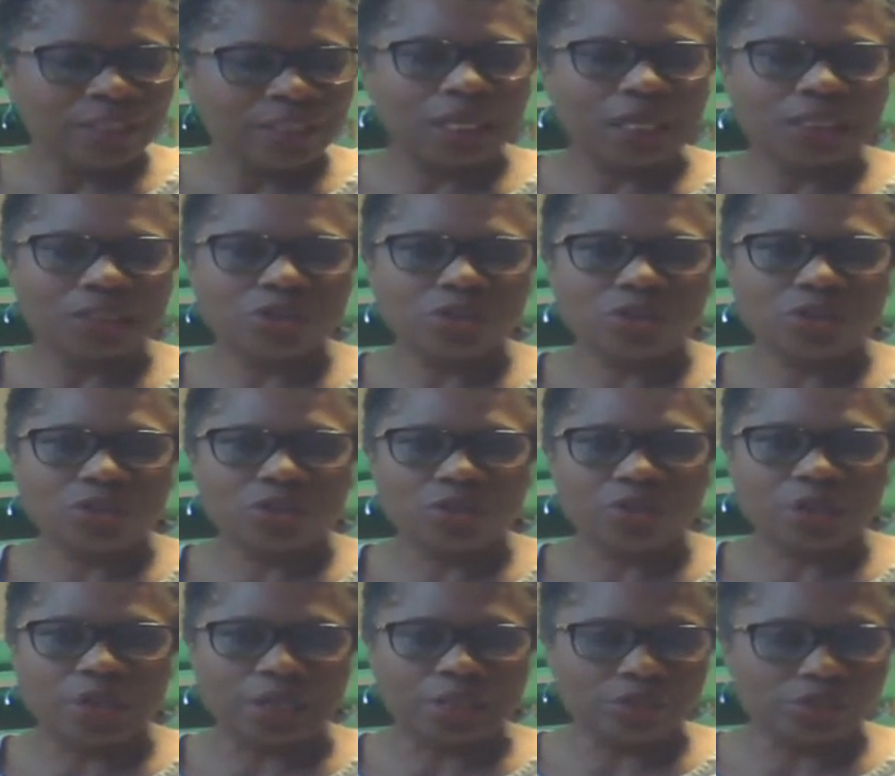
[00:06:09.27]
And
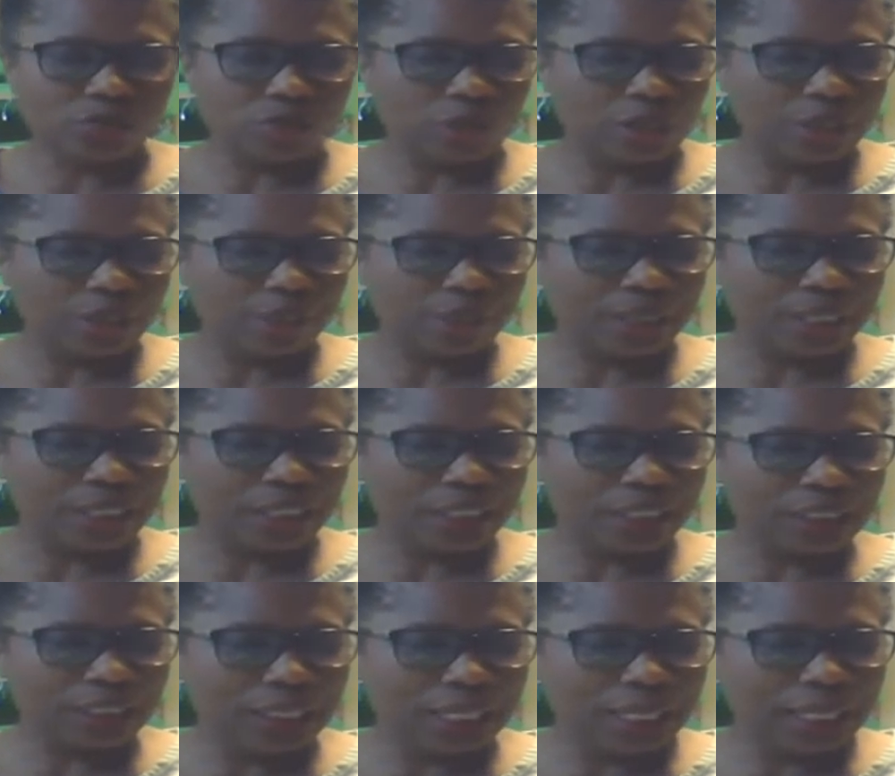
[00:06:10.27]
so I started
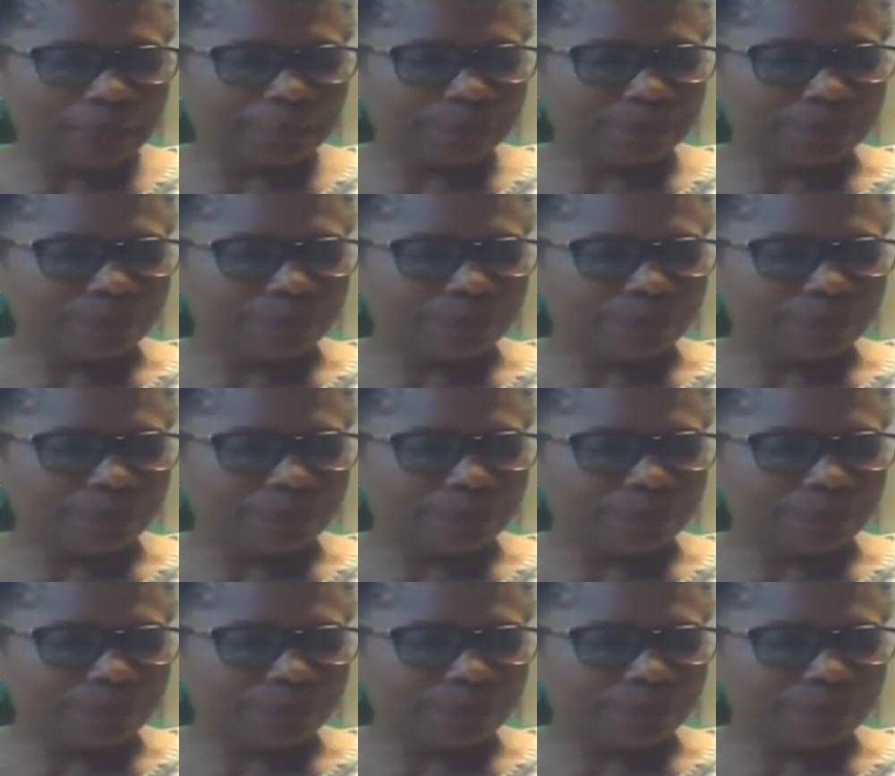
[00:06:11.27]
making that.